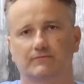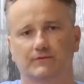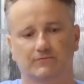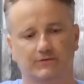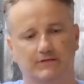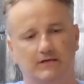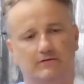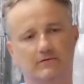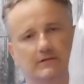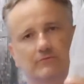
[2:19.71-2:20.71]
with the
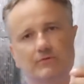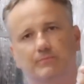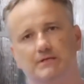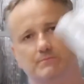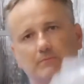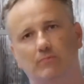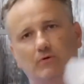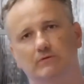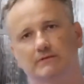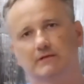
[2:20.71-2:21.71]
retainer and the replacement
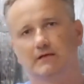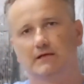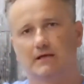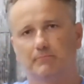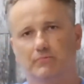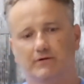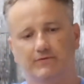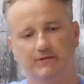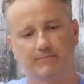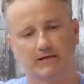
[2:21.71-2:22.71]
bolt and put
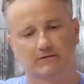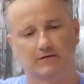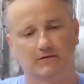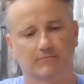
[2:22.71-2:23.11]
everything back together.